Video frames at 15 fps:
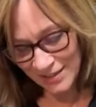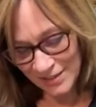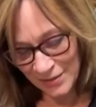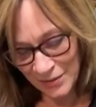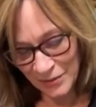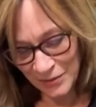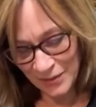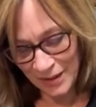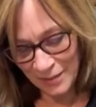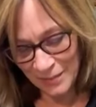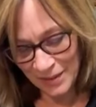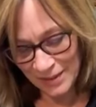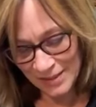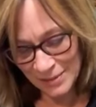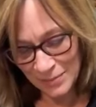So
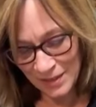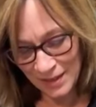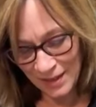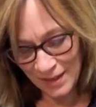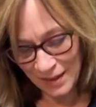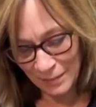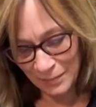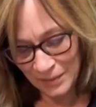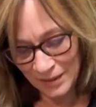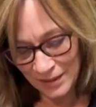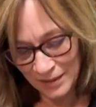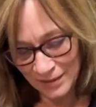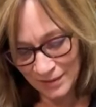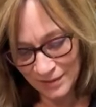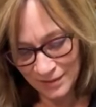that makes me
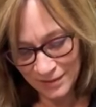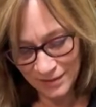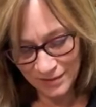happy.